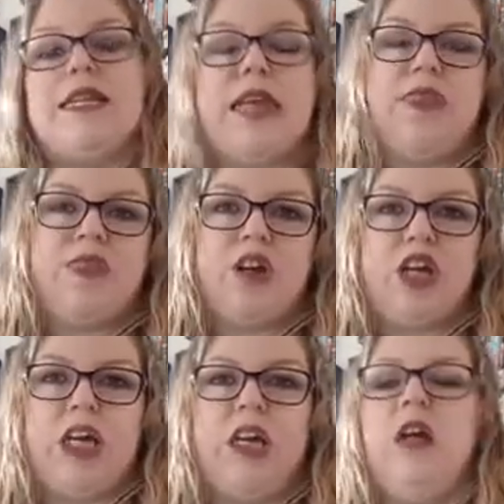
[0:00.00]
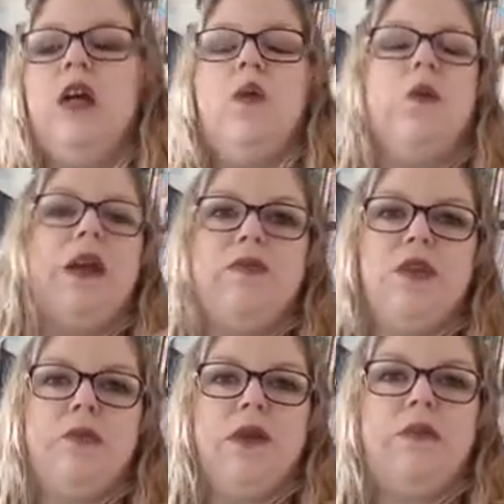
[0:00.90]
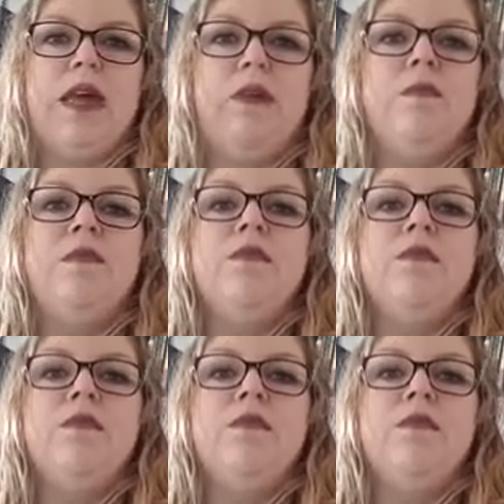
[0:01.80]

10:30, whatever it may be.